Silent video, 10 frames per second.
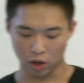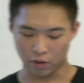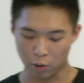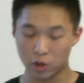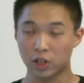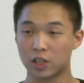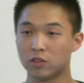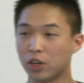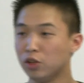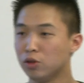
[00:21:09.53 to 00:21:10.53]
if I were to
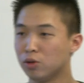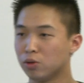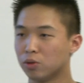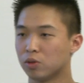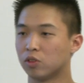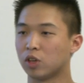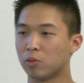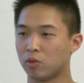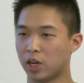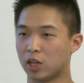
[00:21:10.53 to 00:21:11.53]
continue the
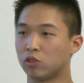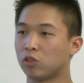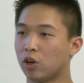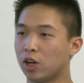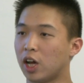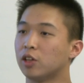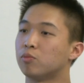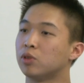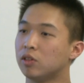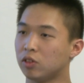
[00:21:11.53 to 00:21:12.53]
subarray that started at the
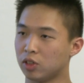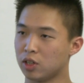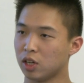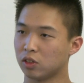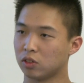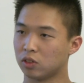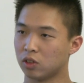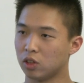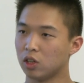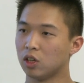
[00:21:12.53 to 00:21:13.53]
previous index,
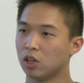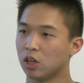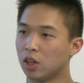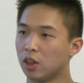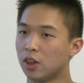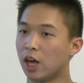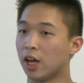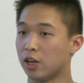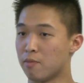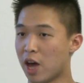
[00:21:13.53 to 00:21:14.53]

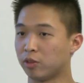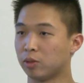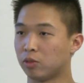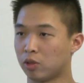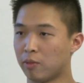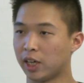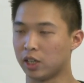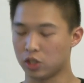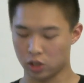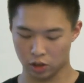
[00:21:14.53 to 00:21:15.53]
then the maximum sum I can
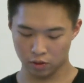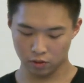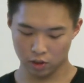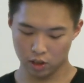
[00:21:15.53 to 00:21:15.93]
achieve